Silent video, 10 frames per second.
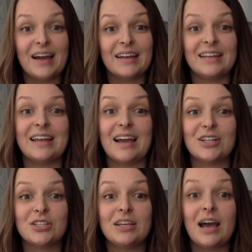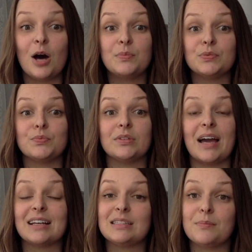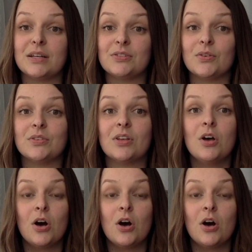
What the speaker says: and it actually helps relax the muscles